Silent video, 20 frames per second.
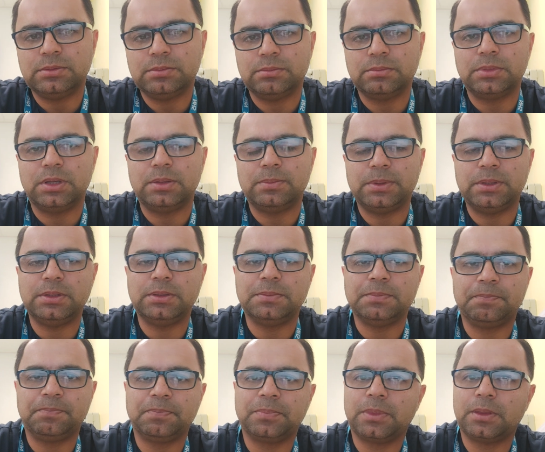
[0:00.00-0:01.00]
maybe
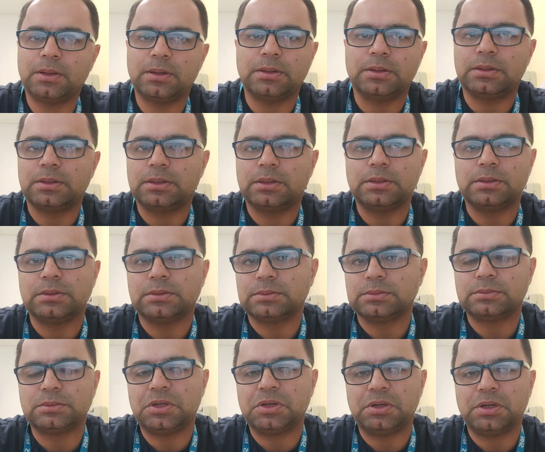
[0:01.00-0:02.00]

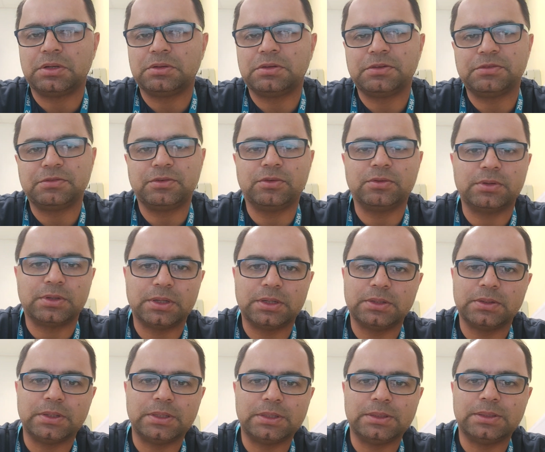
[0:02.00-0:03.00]
300,
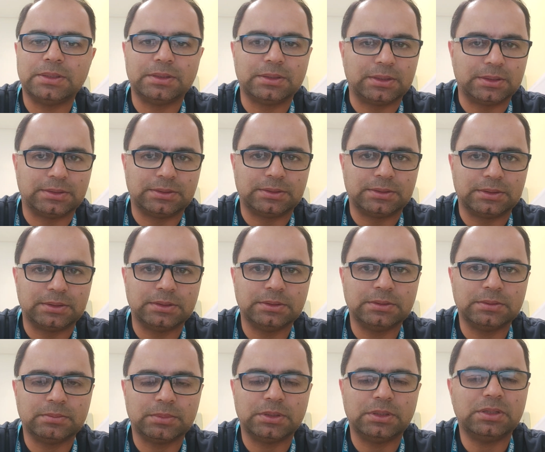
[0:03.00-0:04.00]
400, like
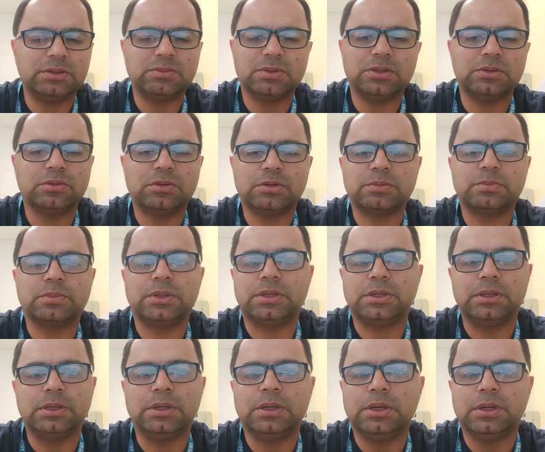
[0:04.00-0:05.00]
that, but it will not
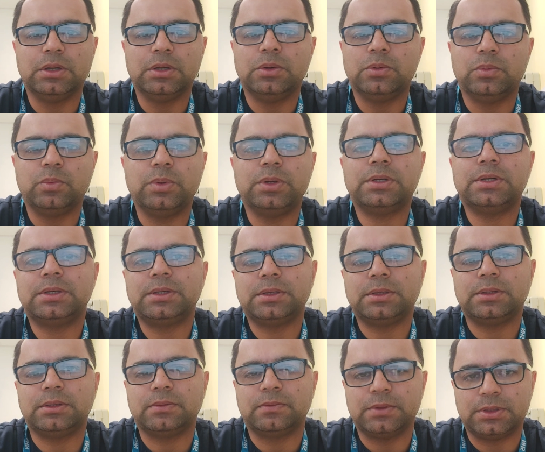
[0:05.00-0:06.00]
be
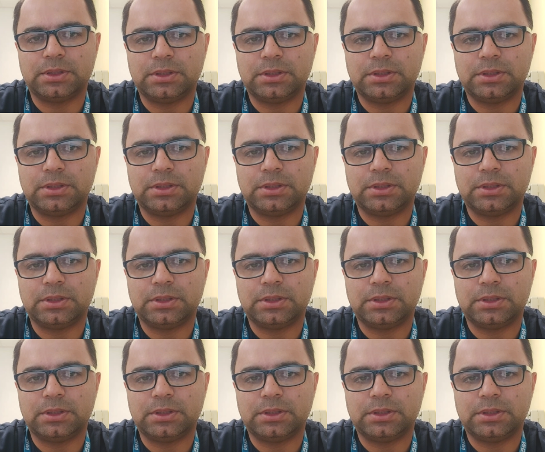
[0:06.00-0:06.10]
very